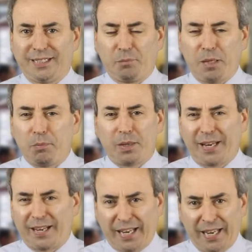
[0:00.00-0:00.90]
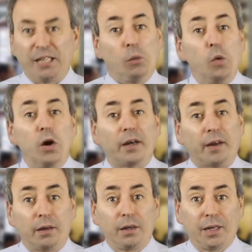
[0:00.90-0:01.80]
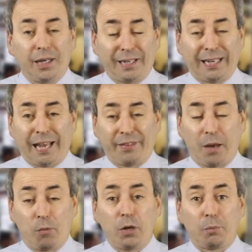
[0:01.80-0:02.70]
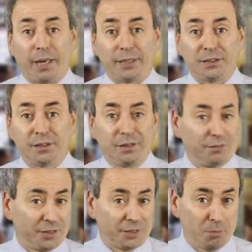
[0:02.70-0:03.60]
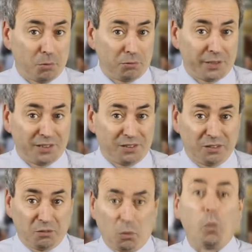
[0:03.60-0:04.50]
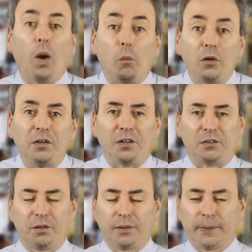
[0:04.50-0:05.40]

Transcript: then people are going to hate working at their workplace for the simple reason that why wouldn't you?